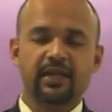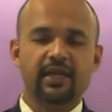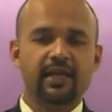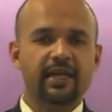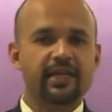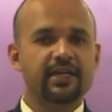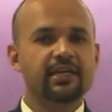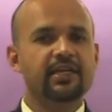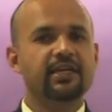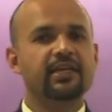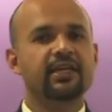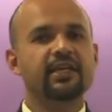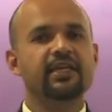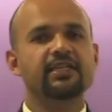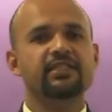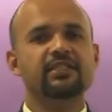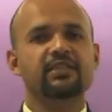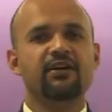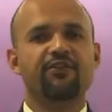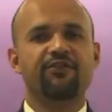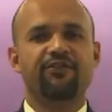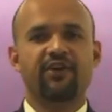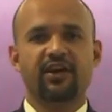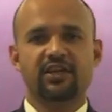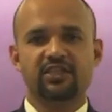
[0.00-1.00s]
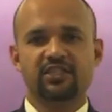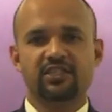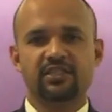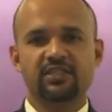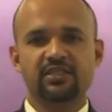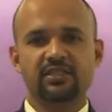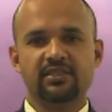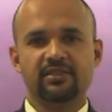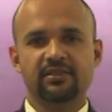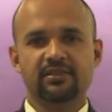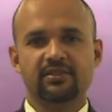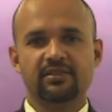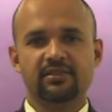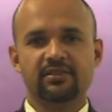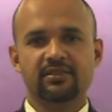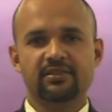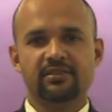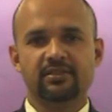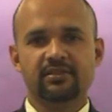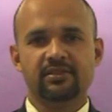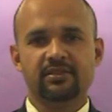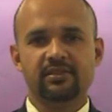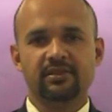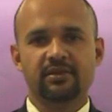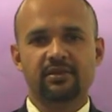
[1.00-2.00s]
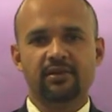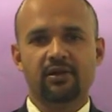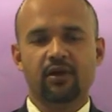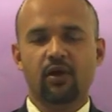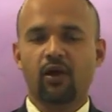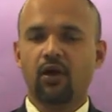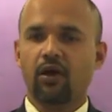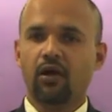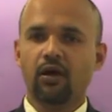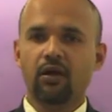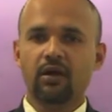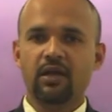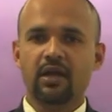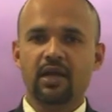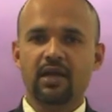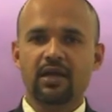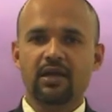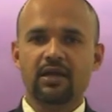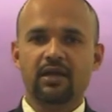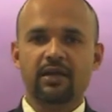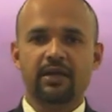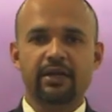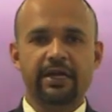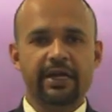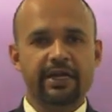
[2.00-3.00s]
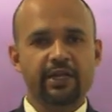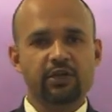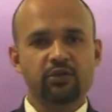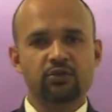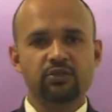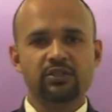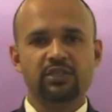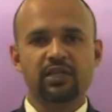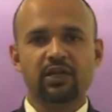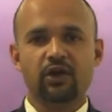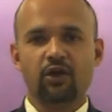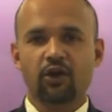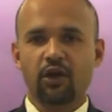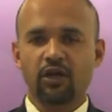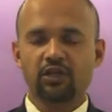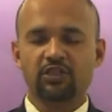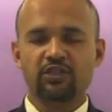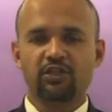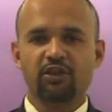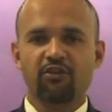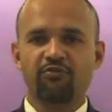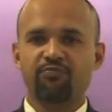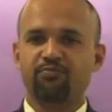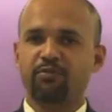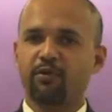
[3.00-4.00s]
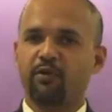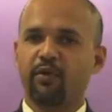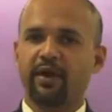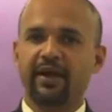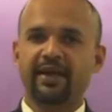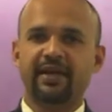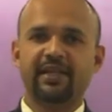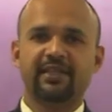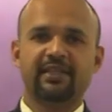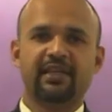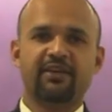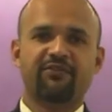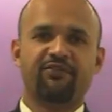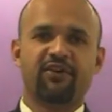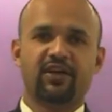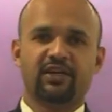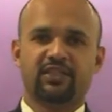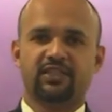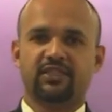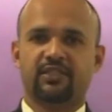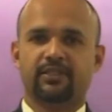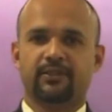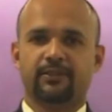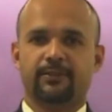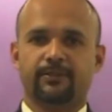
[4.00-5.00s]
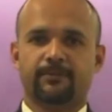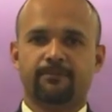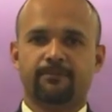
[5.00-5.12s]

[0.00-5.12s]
increase the function or reduce the cost of providing that function.